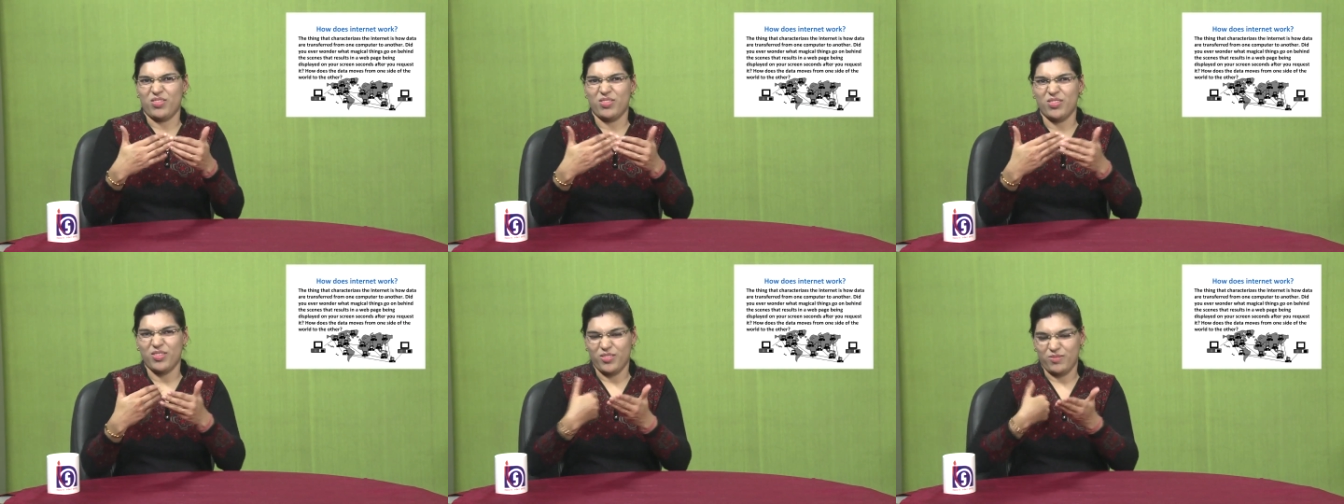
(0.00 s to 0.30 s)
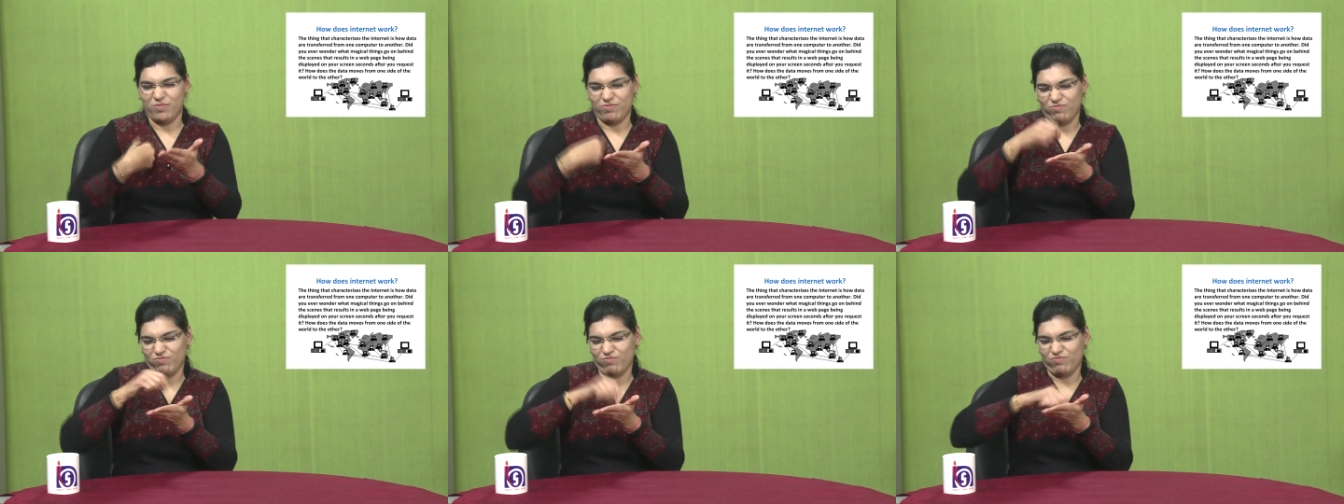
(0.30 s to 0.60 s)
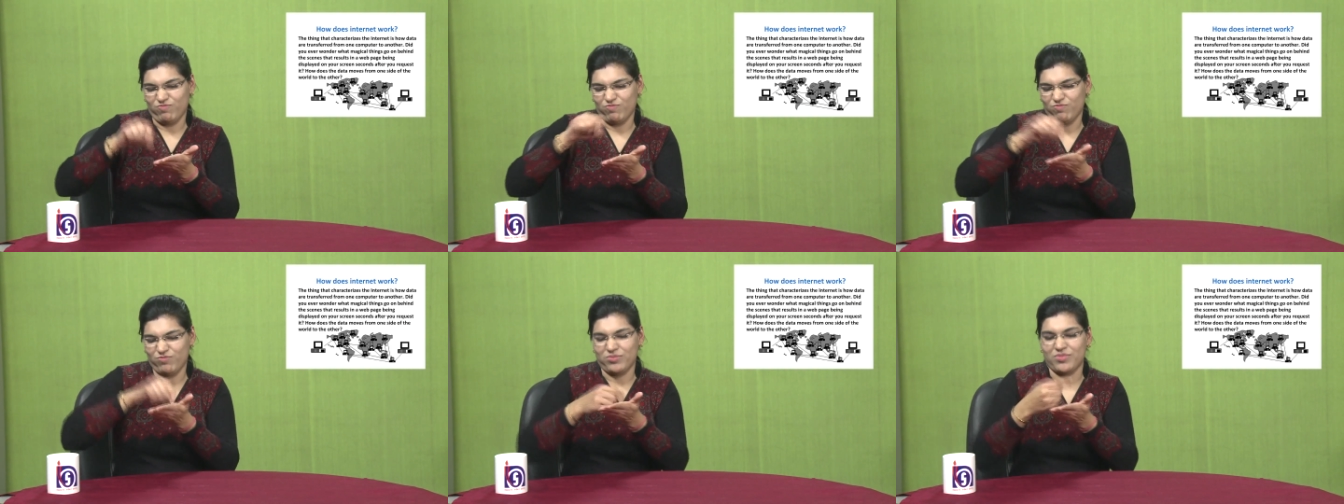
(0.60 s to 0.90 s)

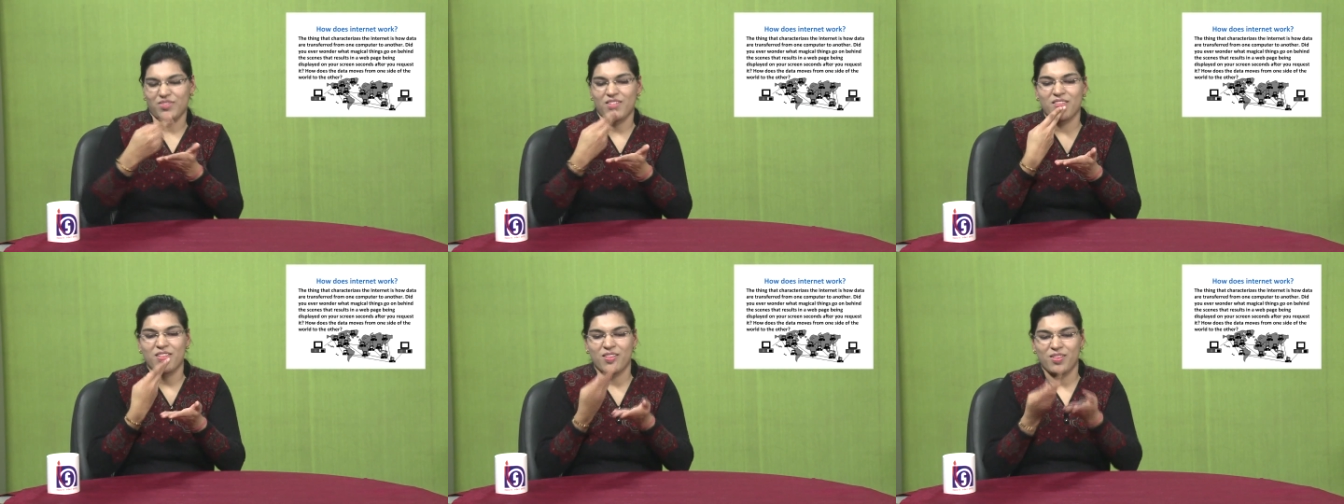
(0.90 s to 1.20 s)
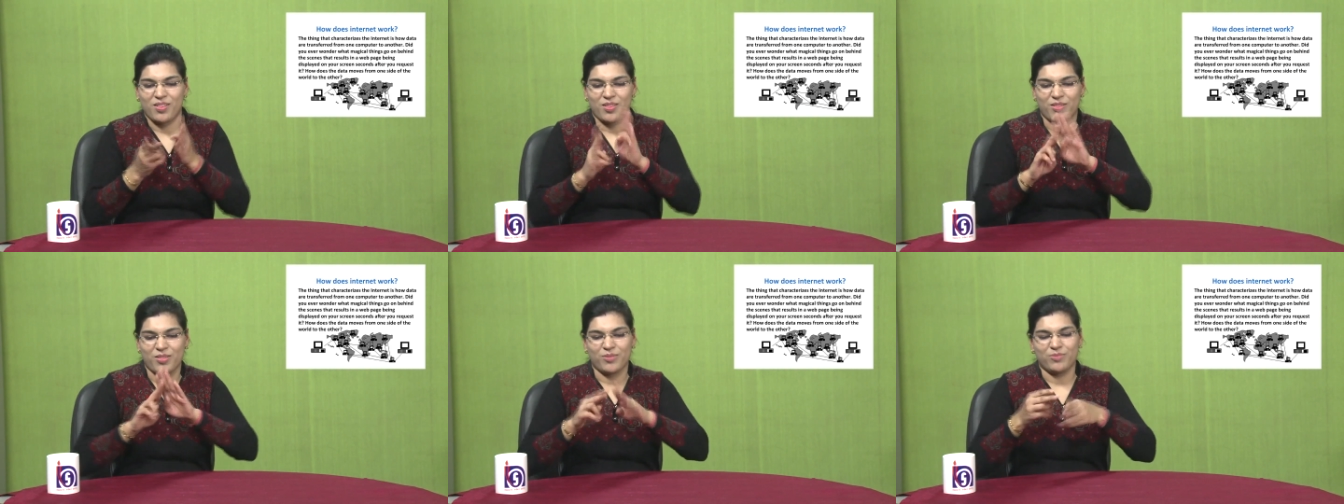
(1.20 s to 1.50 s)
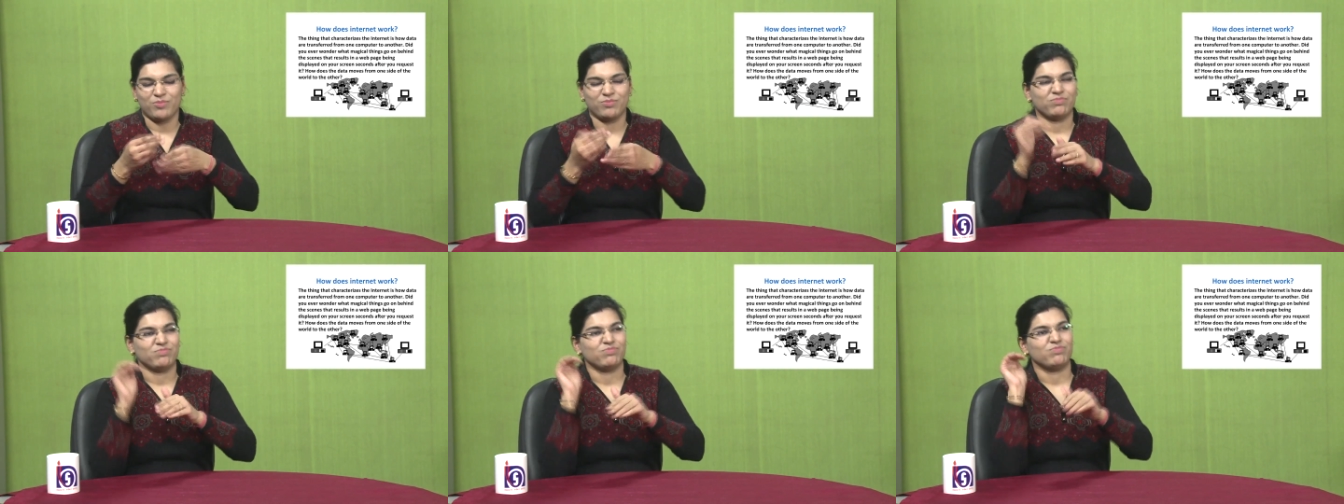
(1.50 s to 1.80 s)
seconds after you
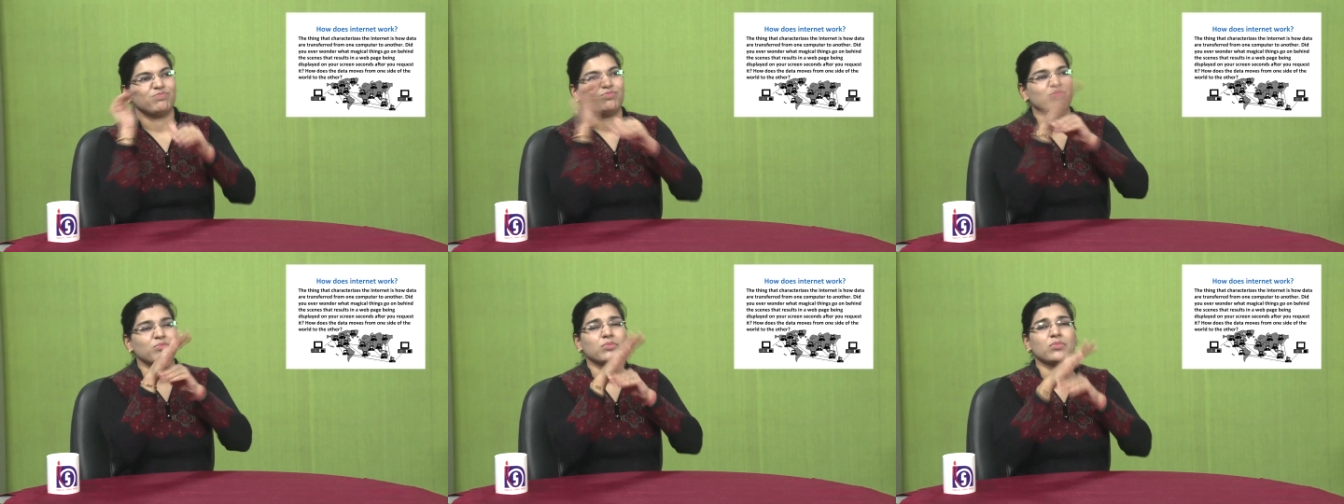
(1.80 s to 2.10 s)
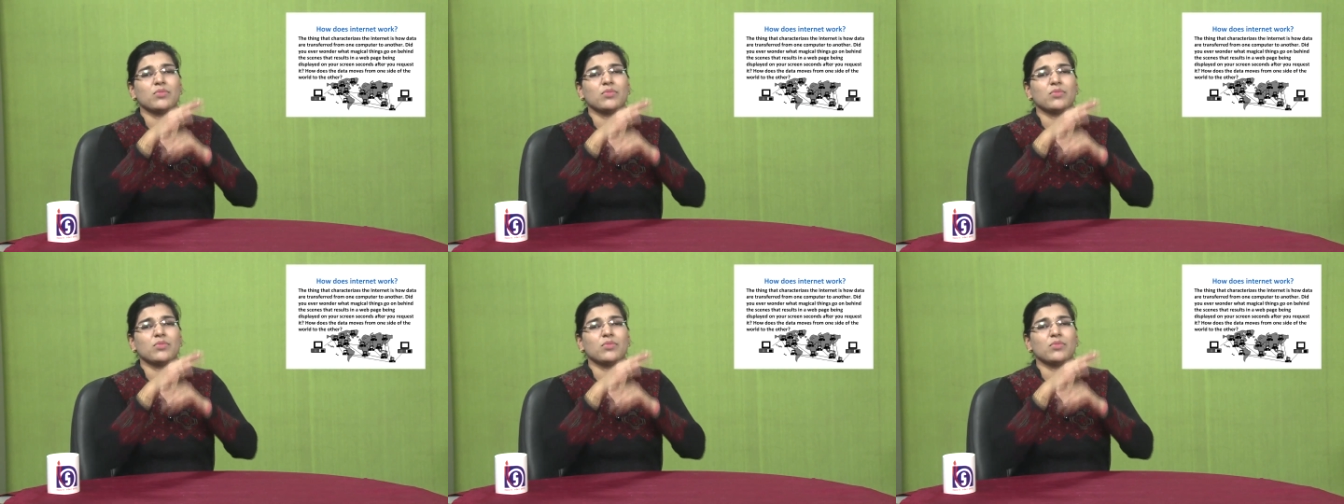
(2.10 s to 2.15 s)
request it?